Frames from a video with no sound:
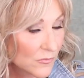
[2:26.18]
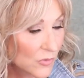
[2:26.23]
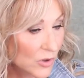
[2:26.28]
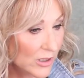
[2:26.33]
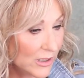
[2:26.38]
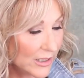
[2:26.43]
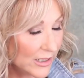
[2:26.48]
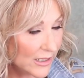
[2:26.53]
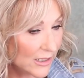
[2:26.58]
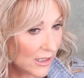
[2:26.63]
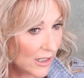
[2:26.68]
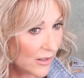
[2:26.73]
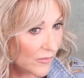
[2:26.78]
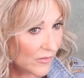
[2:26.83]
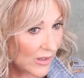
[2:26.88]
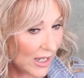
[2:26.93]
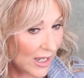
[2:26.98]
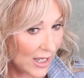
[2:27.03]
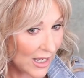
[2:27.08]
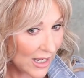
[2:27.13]
Really
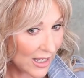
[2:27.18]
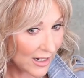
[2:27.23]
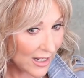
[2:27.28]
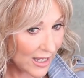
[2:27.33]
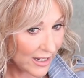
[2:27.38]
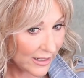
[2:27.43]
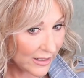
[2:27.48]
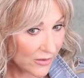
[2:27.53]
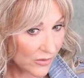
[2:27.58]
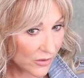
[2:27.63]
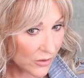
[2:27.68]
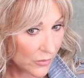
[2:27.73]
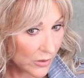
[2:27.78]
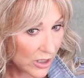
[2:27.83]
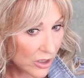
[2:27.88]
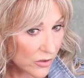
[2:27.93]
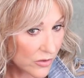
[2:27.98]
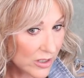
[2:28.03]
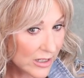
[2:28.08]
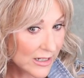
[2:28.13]
love the highlighting through
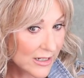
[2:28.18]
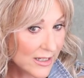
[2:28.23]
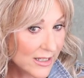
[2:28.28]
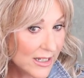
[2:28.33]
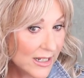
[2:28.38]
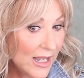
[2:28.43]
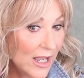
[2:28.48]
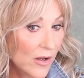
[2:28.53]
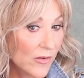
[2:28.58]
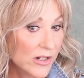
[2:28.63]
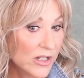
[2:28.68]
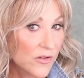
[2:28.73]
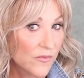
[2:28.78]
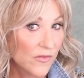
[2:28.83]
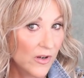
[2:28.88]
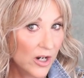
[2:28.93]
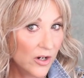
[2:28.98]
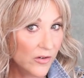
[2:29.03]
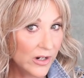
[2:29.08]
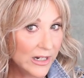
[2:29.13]
here. You can see how it's
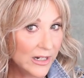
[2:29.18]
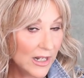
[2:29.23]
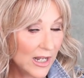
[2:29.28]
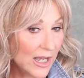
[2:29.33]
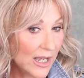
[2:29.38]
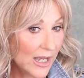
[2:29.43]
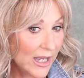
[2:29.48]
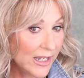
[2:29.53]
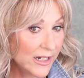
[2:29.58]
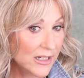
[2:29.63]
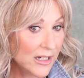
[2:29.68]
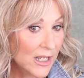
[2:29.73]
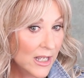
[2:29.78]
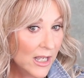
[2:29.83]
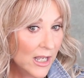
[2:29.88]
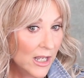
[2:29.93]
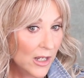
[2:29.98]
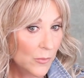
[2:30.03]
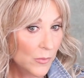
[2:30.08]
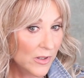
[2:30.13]
very light
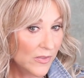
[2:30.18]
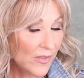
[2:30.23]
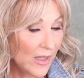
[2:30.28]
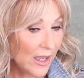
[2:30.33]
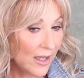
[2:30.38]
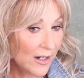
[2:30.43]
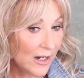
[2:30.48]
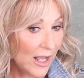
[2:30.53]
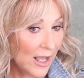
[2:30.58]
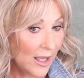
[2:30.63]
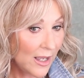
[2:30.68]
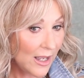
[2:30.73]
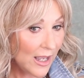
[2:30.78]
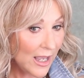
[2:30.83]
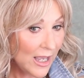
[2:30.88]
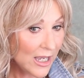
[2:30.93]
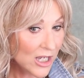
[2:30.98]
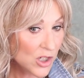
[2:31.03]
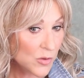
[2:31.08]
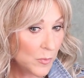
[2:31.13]
with that uh,
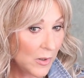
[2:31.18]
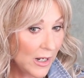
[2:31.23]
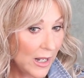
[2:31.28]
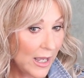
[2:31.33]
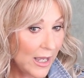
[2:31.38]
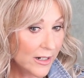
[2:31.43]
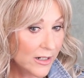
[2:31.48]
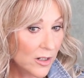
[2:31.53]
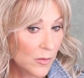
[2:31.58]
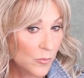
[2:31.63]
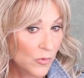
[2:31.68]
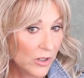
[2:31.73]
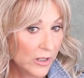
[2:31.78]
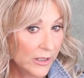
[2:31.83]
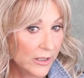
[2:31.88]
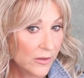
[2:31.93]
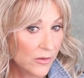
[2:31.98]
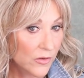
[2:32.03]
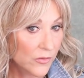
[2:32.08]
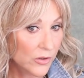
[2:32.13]
ash platinum
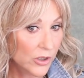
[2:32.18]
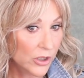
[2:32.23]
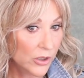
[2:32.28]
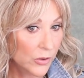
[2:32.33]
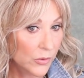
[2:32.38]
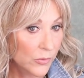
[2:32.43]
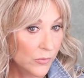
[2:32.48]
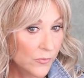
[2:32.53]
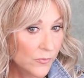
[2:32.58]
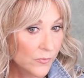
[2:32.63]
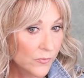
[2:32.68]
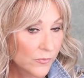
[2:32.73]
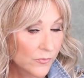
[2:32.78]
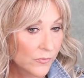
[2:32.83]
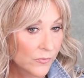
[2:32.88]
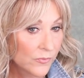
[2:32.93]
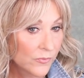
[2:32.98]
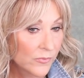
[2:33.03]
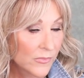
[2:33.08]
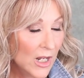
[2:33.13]
running through,
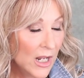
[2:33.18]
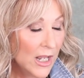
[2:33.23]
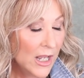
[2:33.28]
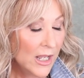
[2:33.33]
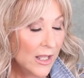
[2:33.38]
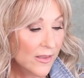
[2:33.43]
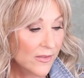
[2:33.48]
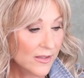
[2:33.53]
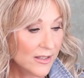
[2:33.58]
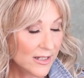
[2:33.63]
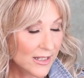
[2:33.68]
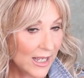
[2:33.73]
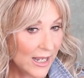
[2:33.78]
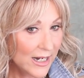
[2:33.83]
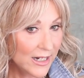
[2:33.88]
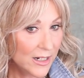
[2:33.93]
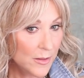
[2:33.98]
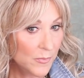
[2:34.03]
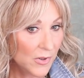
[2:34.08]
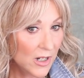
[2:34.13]
the
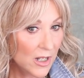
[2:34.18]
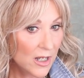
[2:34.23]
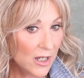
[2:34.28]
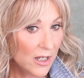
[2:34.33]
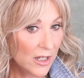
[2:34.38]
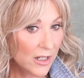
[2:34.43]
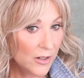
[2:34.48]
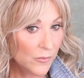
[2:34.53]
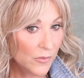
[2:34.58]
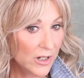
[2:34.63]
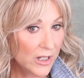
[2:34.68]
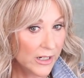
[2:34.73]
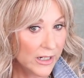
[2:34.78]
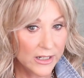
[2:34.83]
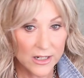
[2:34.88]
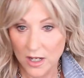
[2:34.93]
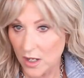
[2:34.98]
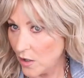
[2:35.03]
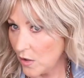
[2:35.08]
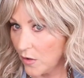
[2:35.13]
sandy blonde
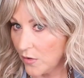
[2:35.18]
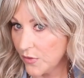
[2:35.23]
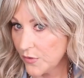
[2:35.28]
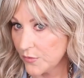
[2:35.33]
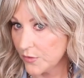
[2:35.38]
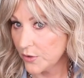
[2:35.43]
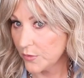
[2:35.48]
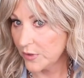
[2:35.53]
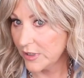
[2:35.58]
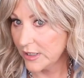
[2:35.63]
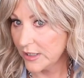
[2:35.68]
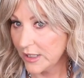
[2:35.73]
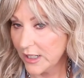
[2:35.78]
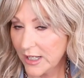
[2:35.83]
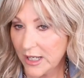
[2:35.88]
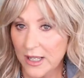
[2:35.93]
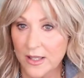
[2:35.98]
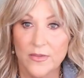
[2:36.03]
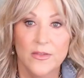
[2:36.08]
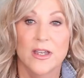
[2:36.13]
running all through
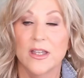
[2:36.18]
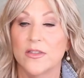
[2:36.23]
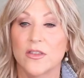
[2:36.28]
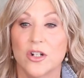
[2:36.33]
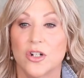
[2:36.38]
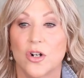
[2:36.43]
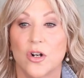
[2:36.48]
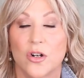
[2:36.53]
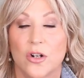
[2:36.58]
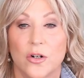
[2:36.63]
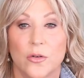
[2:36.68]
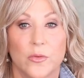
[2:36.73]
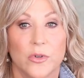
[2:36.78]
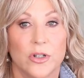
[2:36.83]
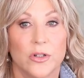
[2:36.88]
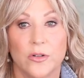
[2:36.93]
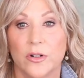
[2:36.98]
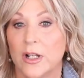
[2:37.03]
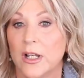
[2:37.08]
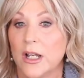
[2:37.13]
it, and then the darker
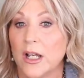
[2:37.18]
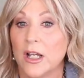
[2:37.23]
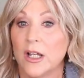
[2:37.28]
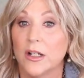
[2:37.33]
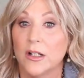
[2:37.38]
root.